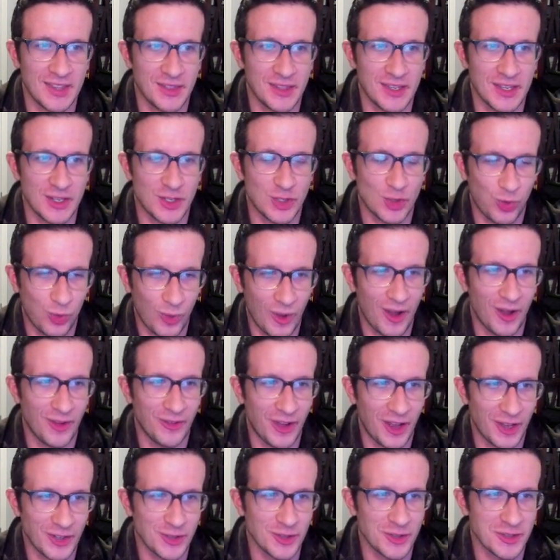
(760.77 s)
In the
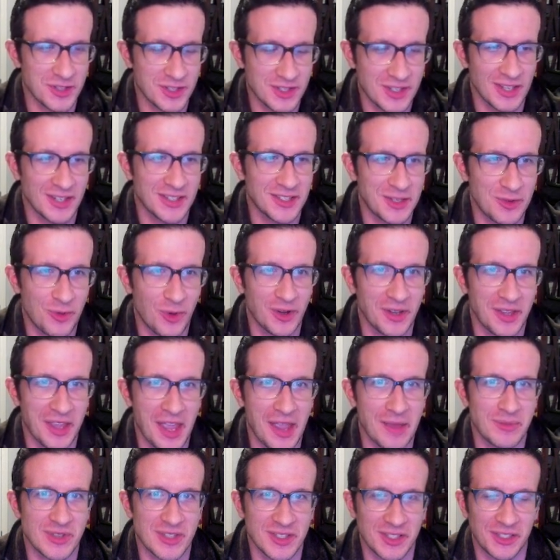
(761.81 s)

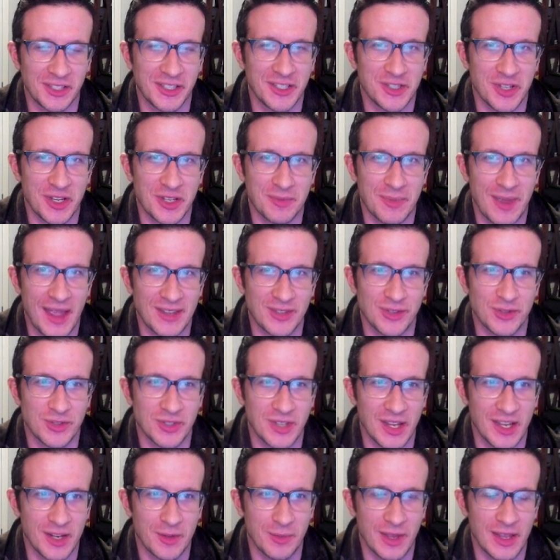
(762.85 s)
1,261 games in the Elite Chess
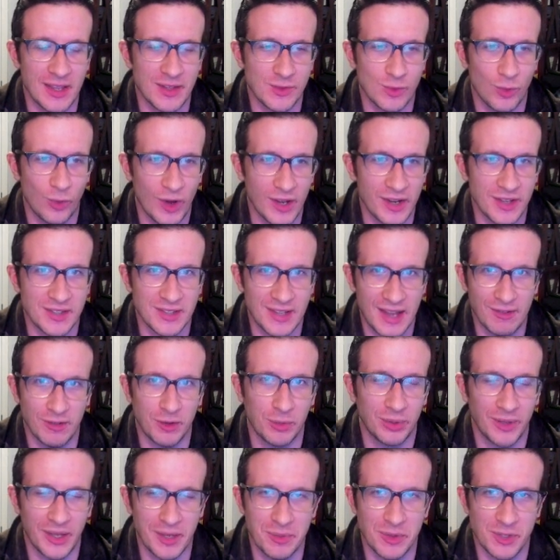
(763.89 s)
Masters database, white has
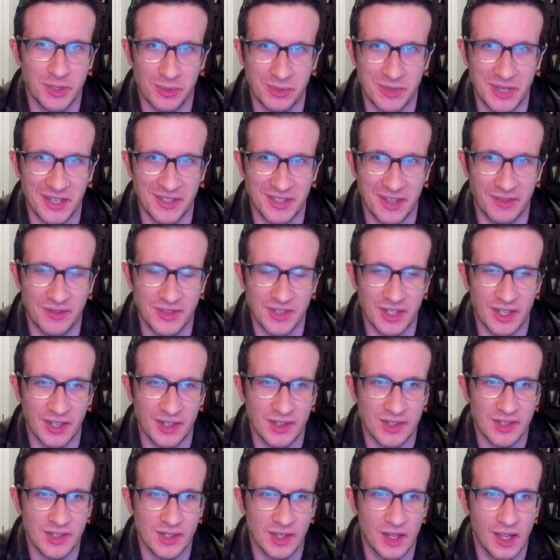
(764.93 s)
never played bishop takes
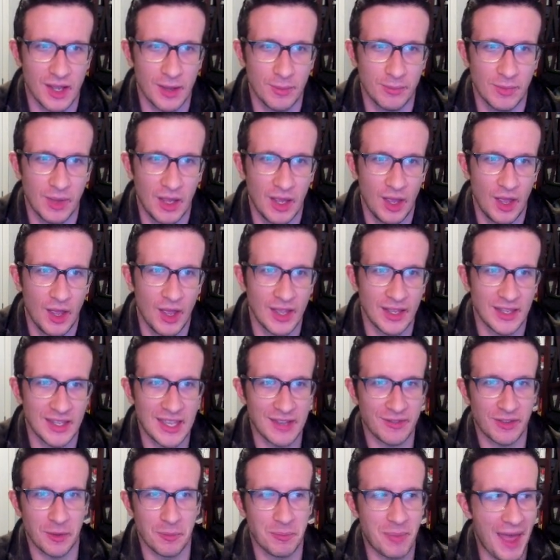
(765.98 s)
f6.
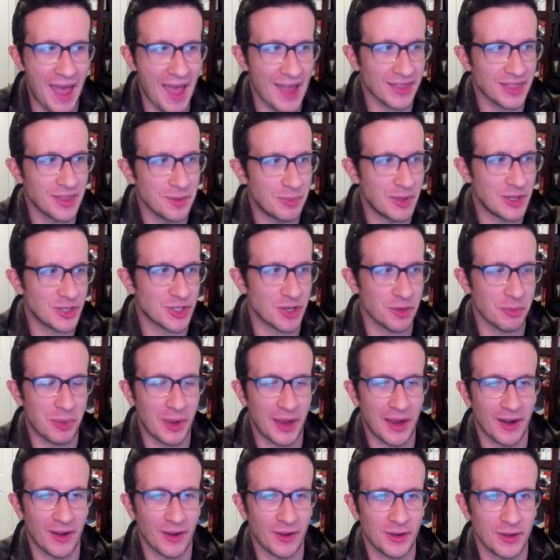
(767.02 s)
Giving back the
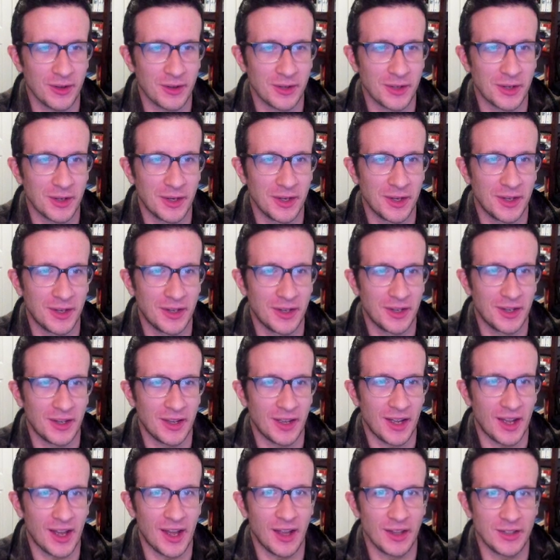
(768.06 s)
bishop pair,
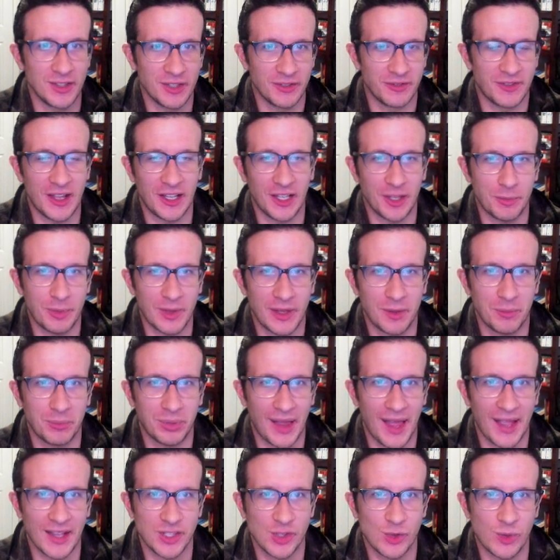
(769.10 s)

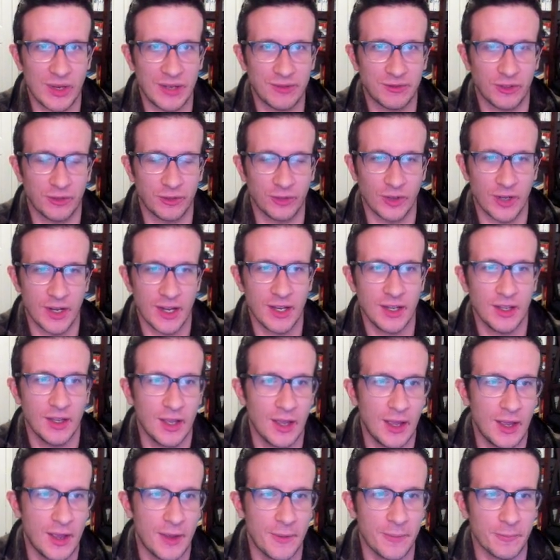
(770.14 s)
developing black's queen for free.